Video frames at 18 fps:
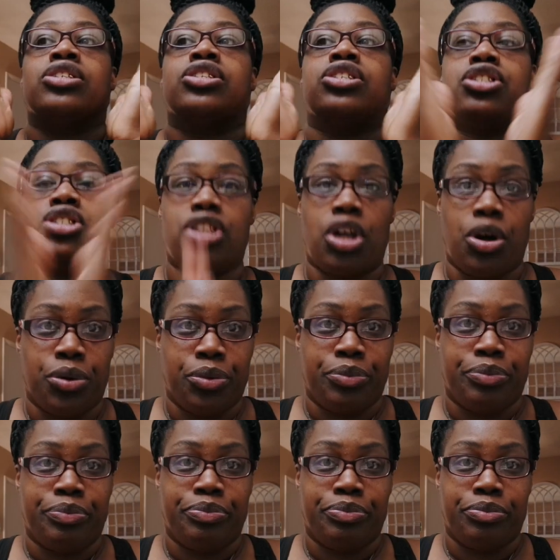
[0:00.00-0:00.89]

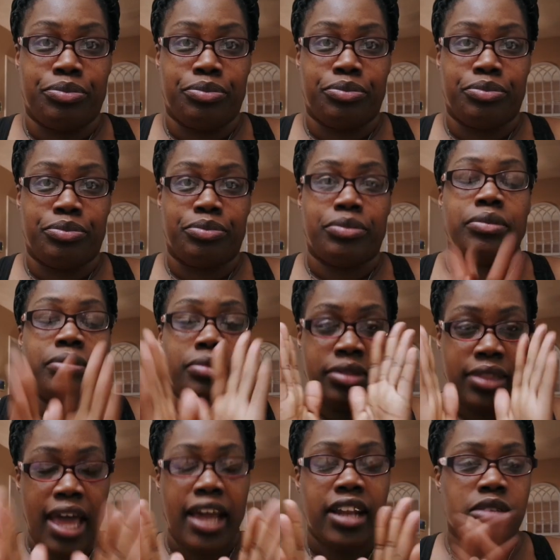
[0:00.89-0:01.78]
So
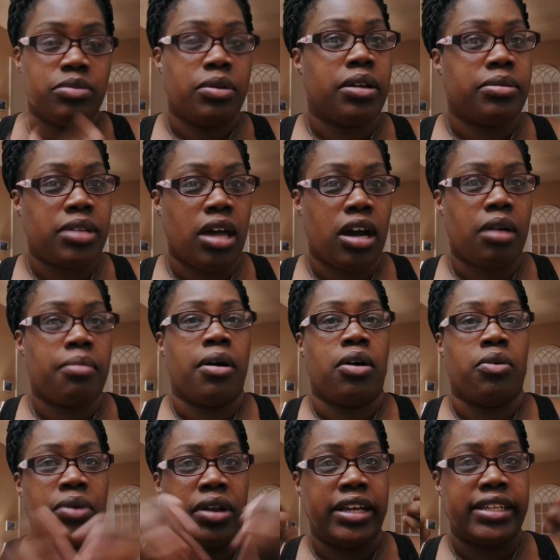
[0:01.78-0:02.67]
that is what I'm talking
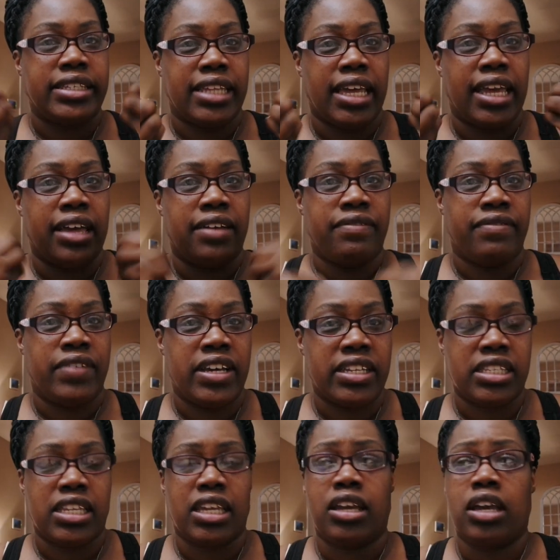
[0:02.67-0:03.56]
about when I say
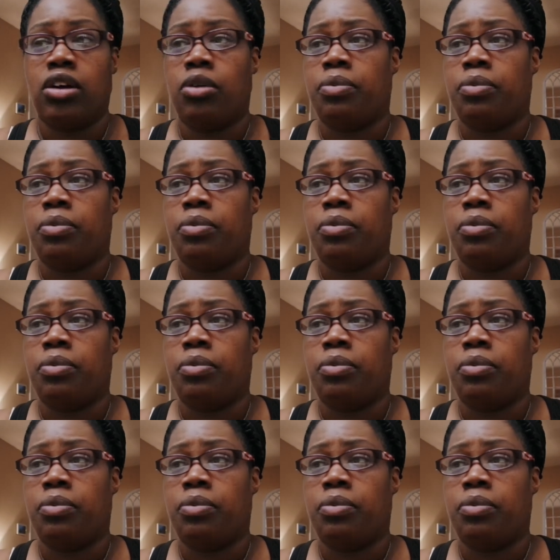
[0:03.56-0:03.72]
investing.